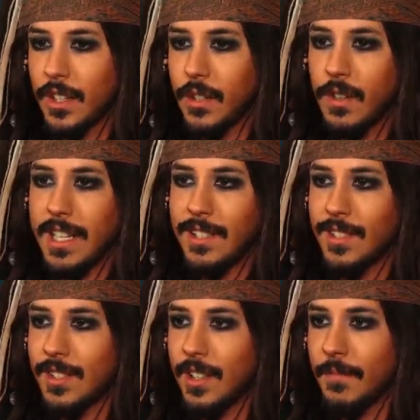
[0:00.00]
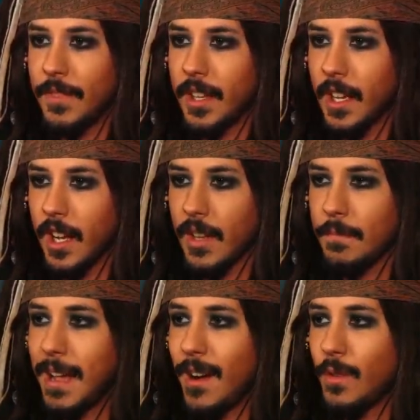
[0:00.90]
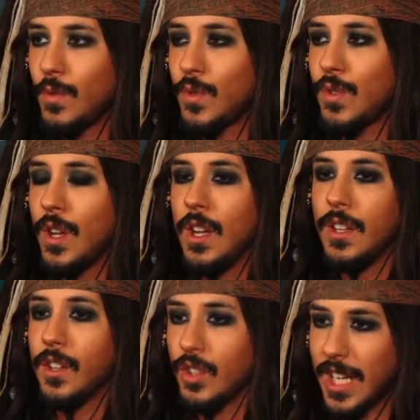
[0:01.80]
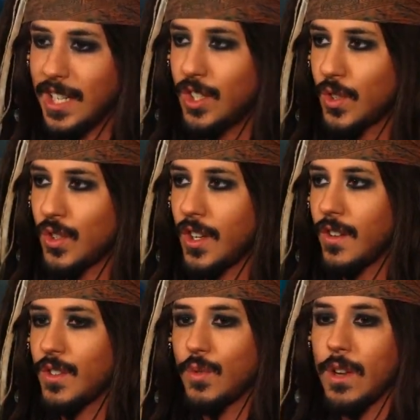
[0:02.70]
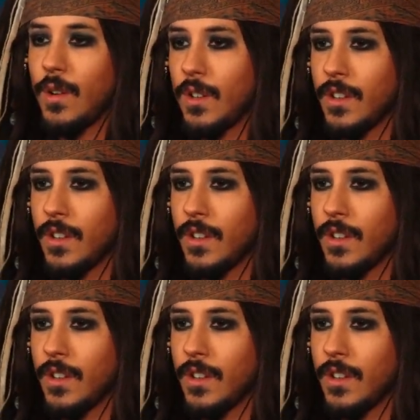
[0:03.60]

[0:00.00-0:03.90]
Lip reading: crates, barrels. Got chain shots there as well. Could